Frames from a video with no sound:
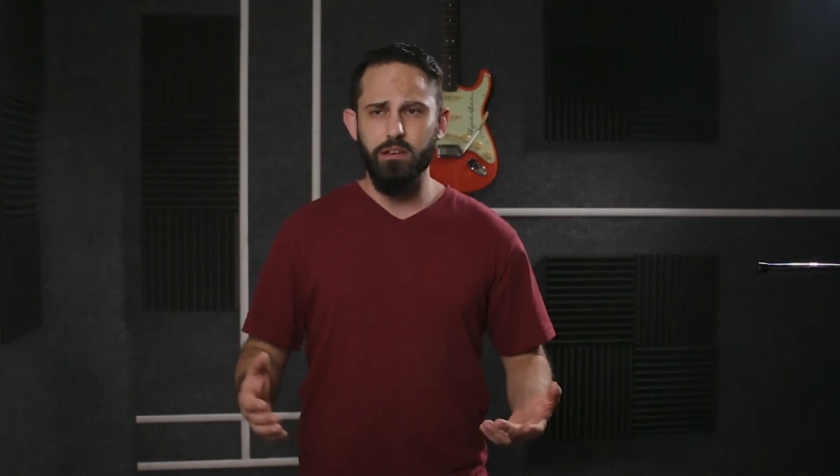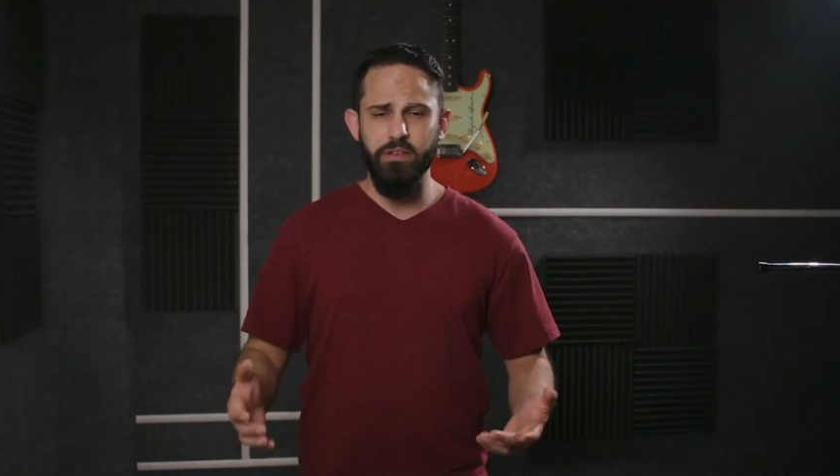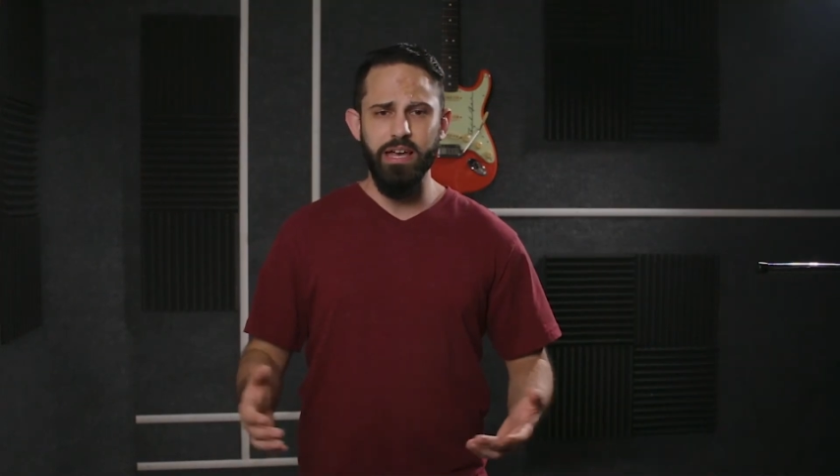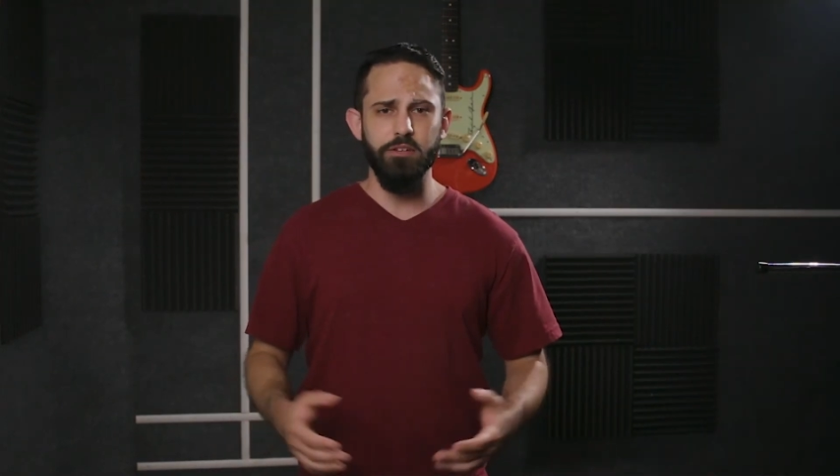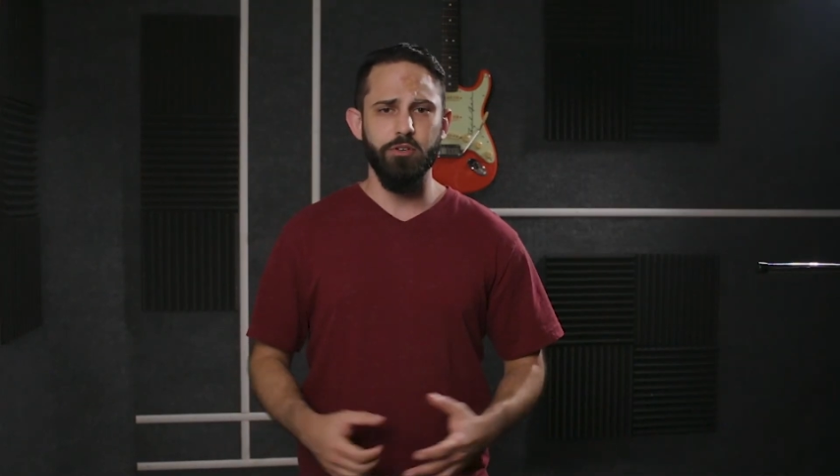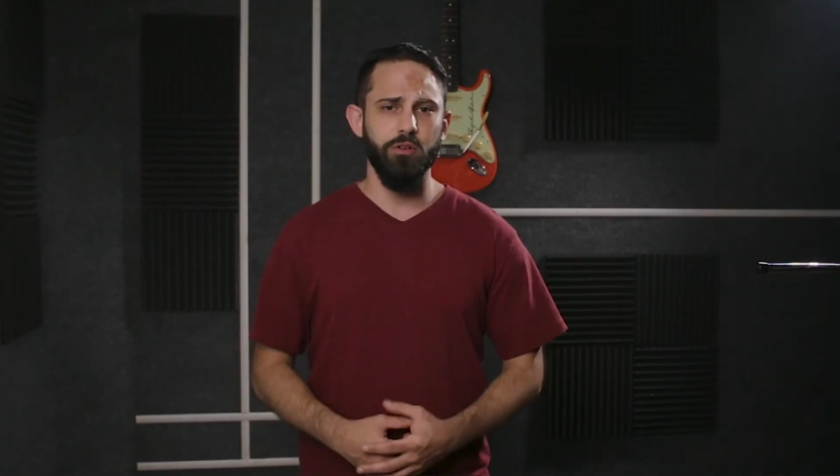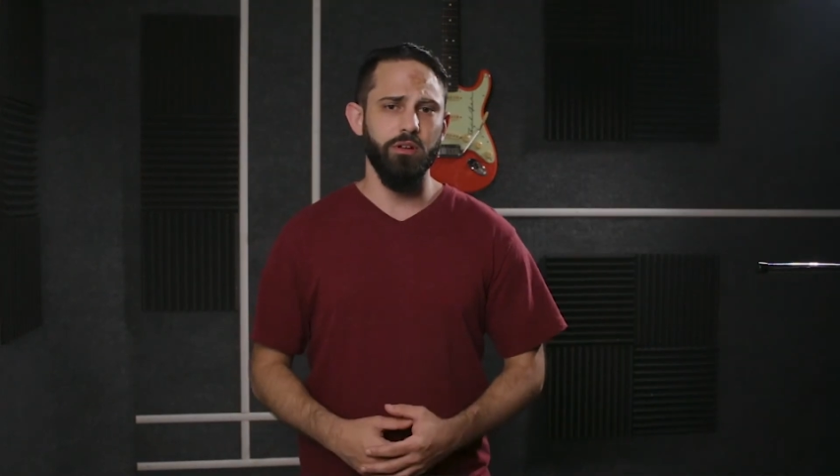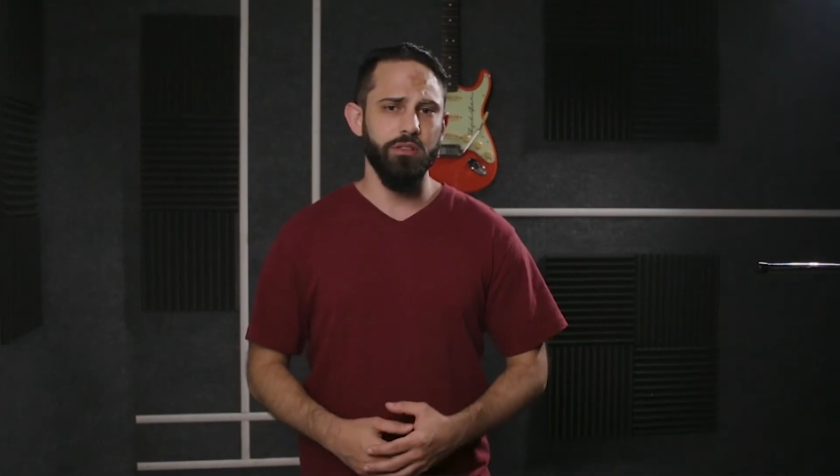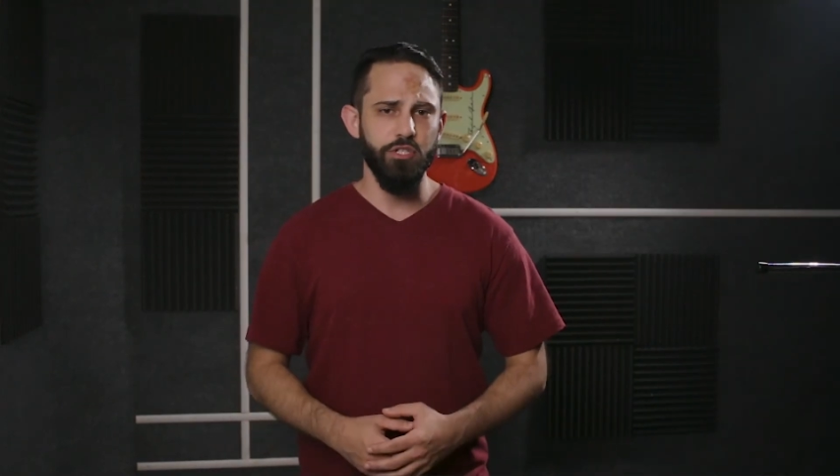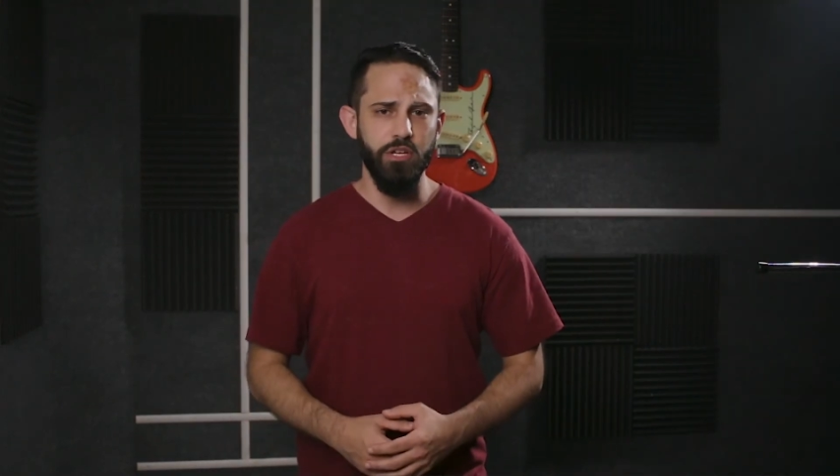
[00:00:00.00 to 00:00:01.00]
I've had to turn
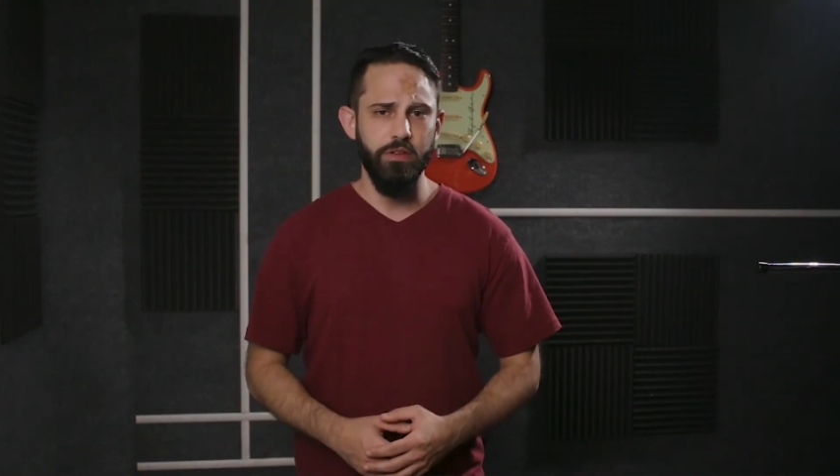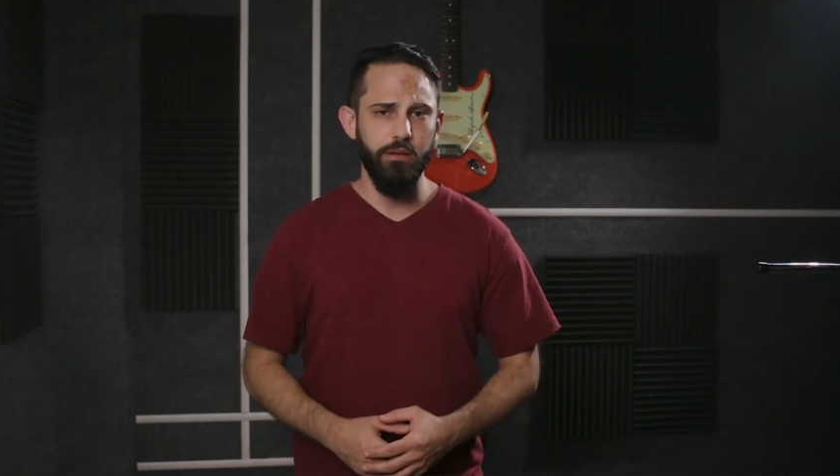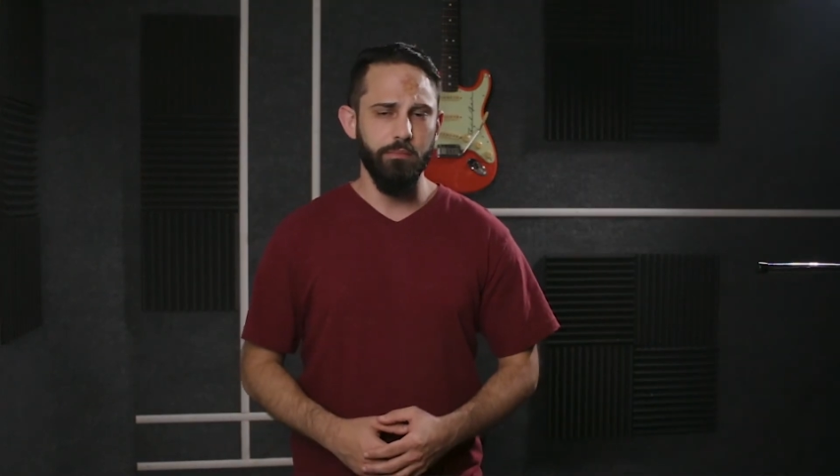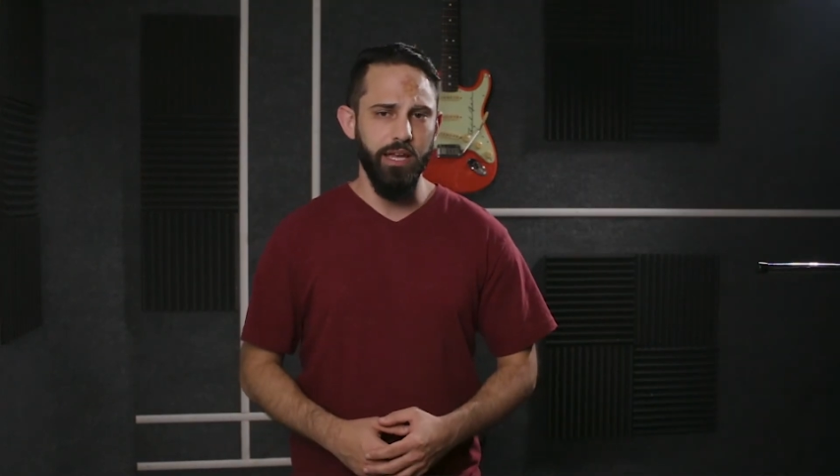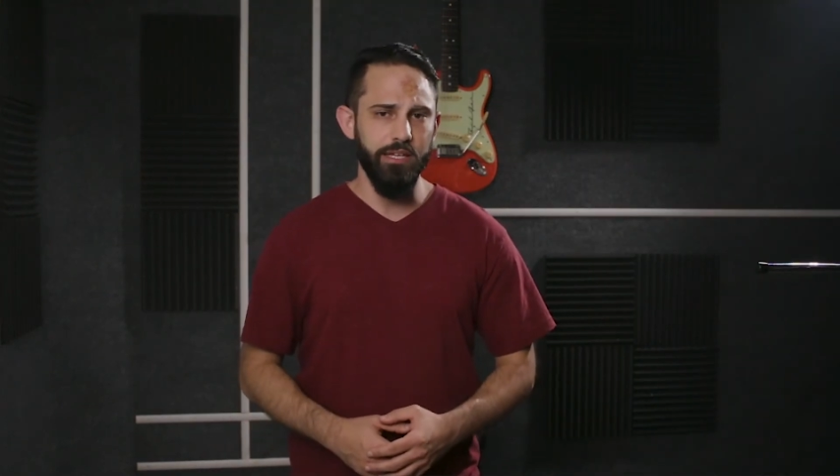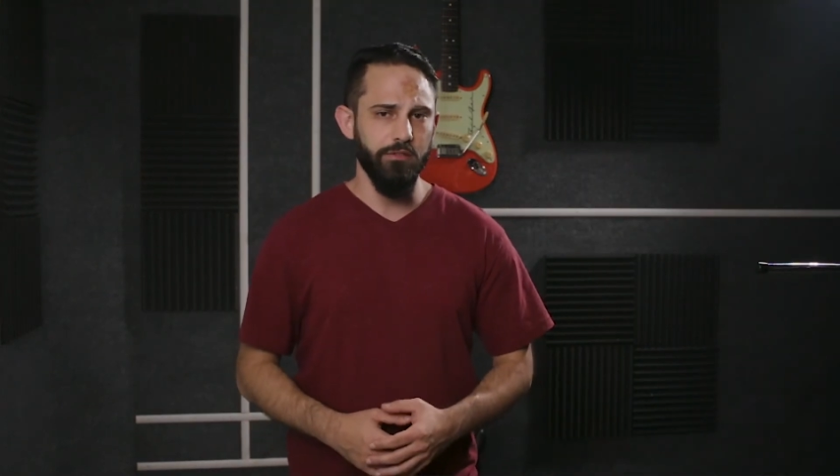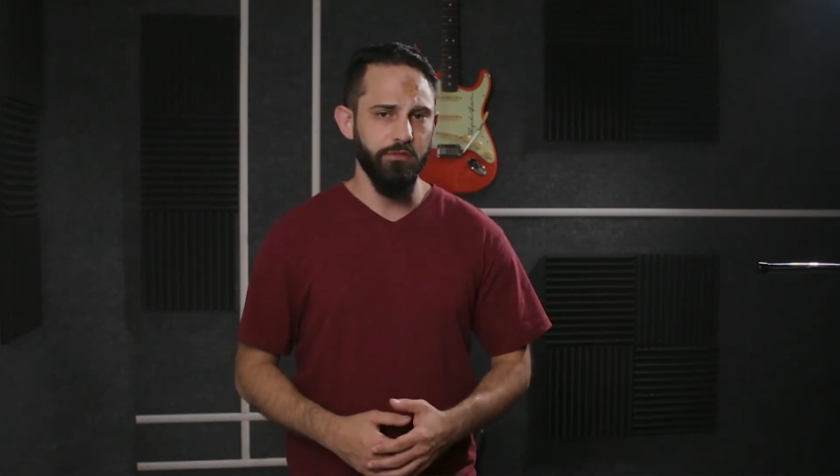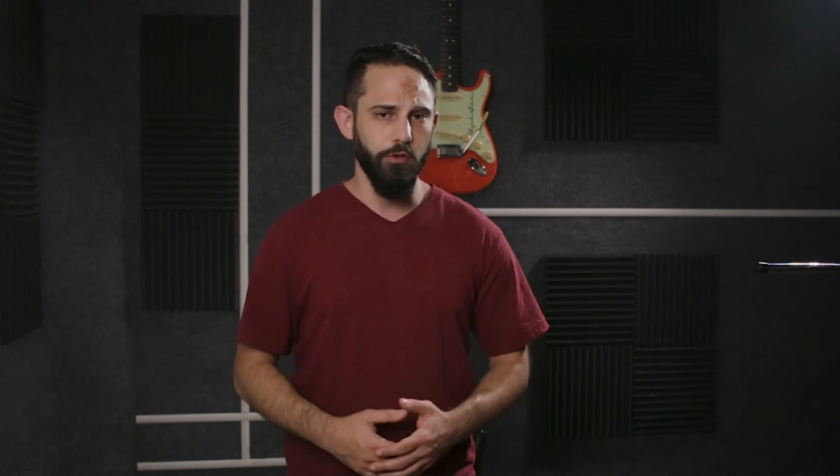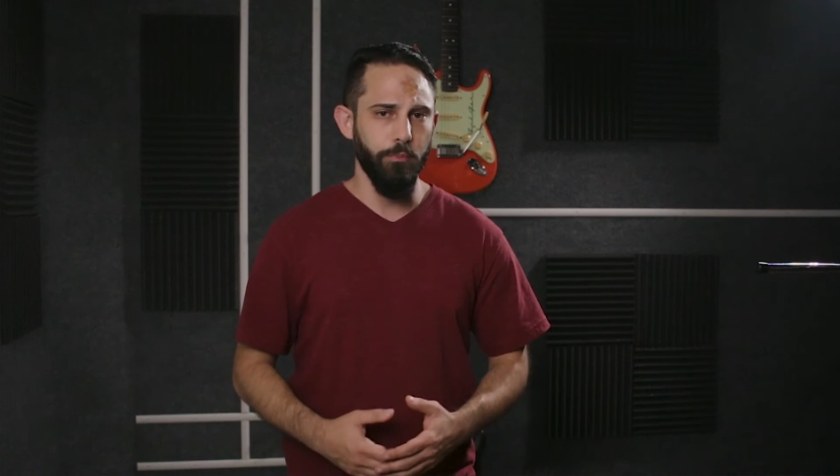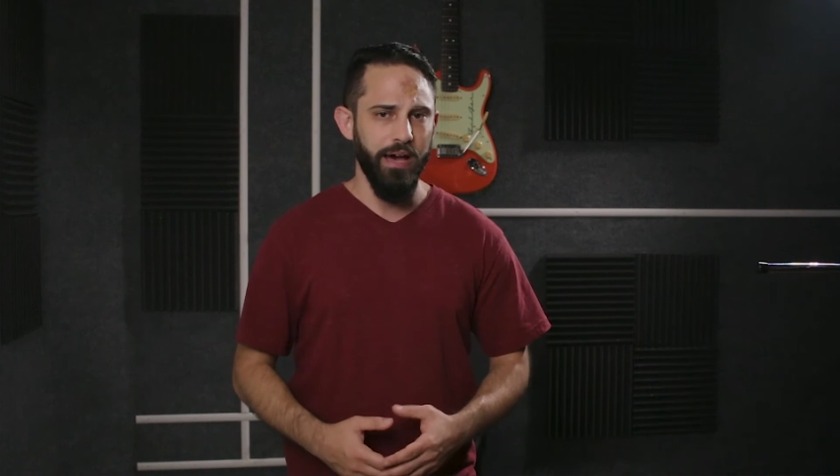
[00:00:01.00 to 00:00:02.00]
on the GVM light to
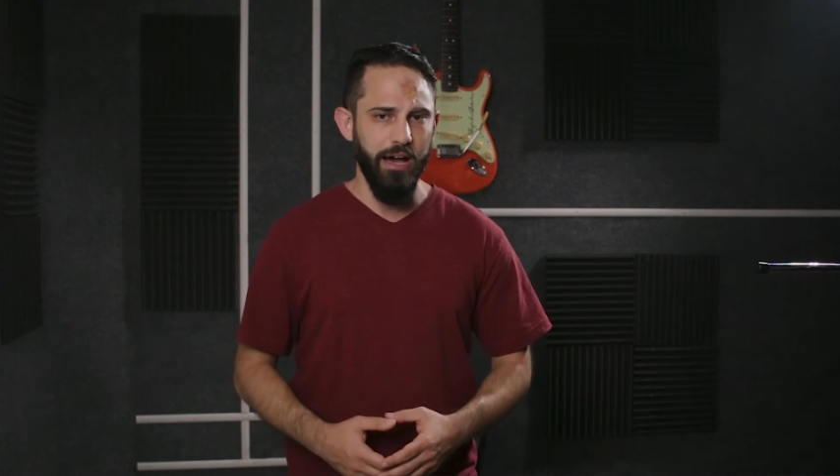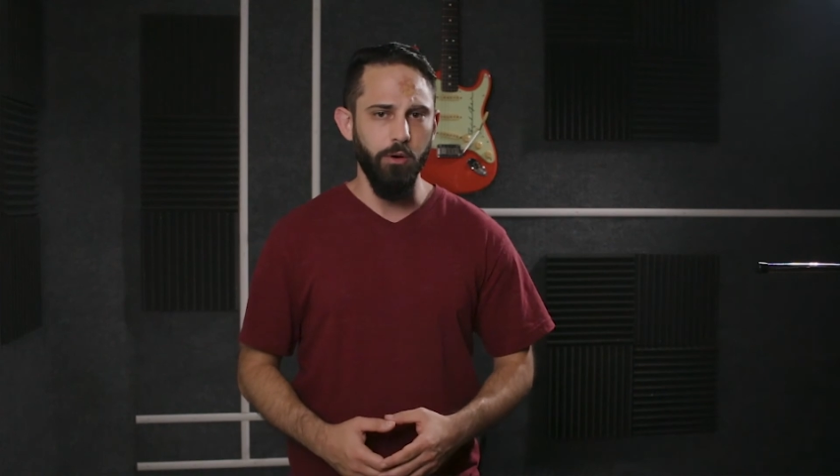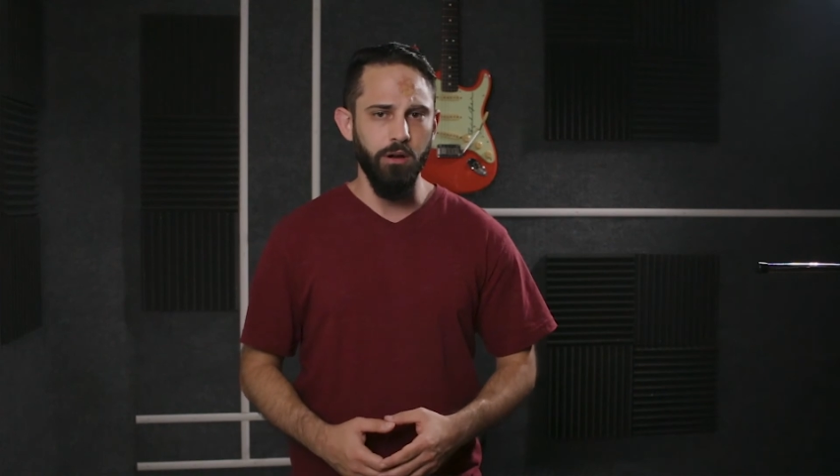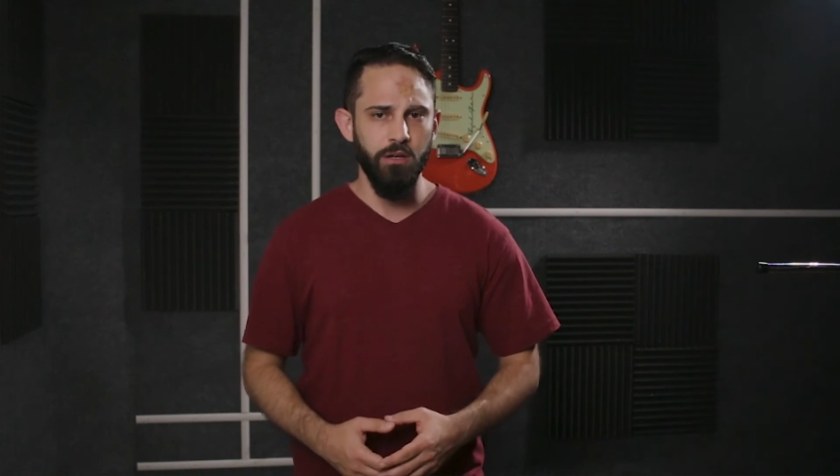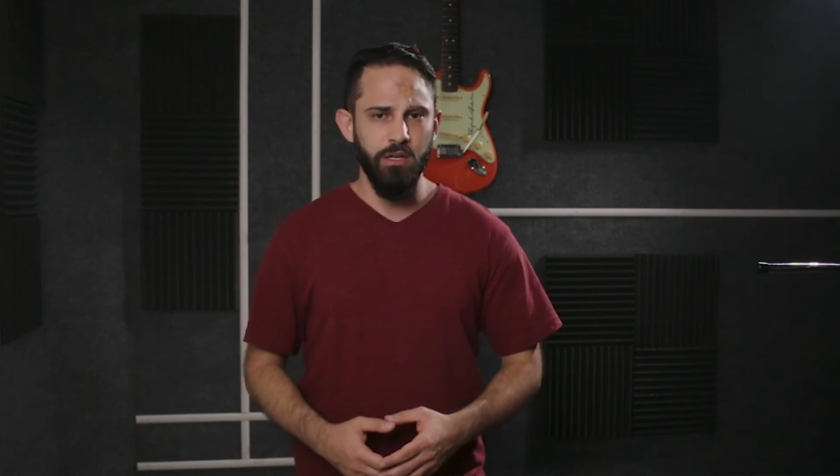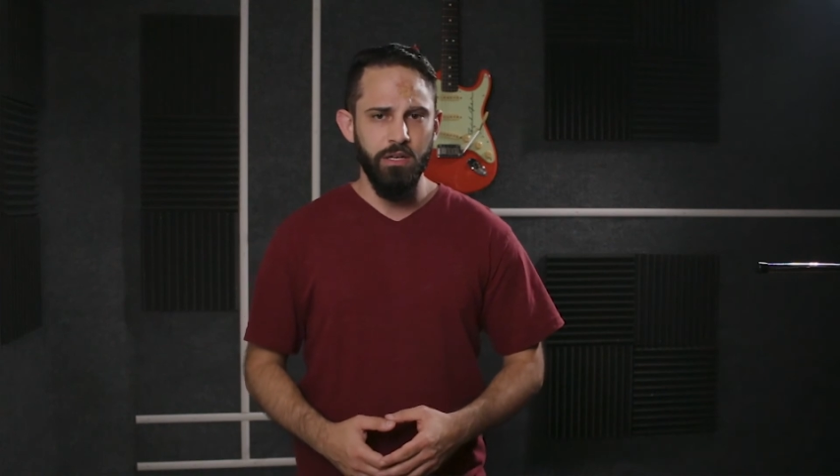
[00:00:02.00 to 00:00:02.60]
full power.